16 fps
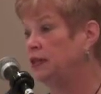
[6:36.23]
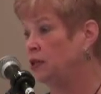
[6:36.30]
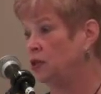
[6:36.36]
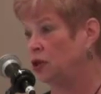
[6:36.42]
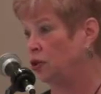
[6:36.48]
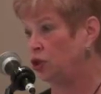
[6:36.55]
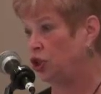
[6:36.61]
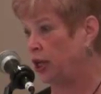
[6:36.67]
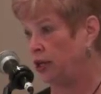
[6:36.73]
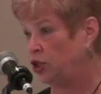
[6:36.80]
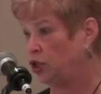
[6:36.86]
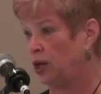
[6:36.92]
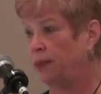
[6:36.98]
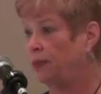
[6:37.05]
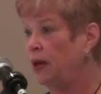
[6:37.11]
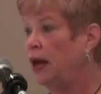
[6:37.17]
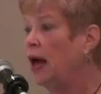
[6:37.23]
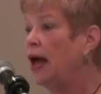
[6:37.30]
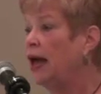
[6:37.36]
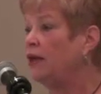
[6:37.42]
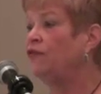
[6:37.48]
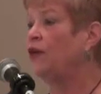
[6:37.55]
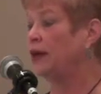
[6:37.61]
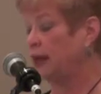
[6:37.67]
is going to change.
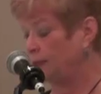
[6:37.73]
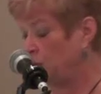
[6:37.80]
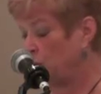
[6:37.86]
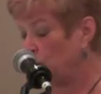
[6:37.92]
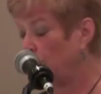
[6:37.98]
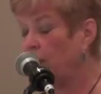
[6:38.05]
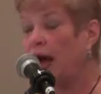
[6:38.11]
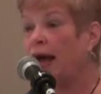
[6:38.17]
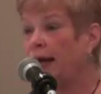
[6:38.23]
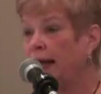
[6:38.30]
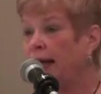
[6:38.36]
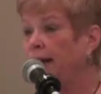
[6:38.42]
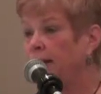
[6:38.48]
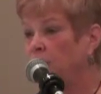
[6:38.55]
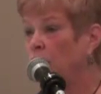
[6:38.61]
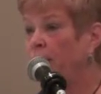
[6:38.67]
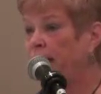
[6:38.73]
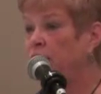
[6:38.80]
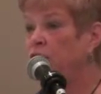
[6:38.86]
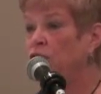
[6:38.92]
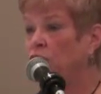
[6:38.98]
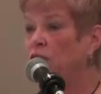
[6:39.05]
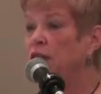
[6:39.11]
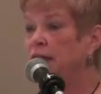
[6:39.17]
In fact, I'm sure the highlighted domains
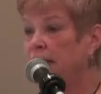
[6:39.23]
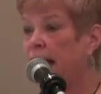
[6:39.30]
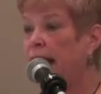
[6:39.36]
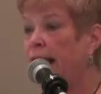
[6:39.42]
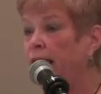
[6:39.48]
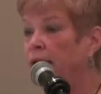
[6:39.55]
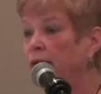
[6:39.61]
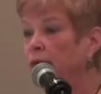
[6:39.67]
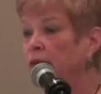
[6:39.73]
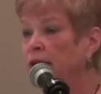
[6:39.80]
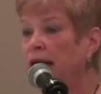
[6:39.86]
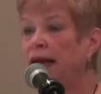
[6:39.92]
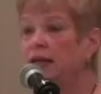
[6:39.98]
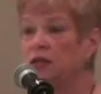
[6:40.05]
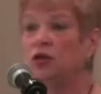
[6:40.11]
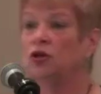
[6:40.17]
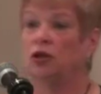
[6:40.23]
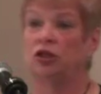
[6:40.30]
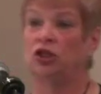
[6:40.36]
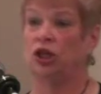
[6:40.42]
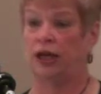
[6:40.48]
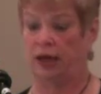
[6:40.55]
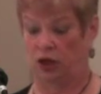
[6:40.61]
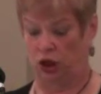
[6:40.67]
are going to stay. That isn't going to
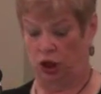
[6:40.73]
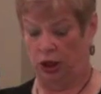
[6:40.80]
change.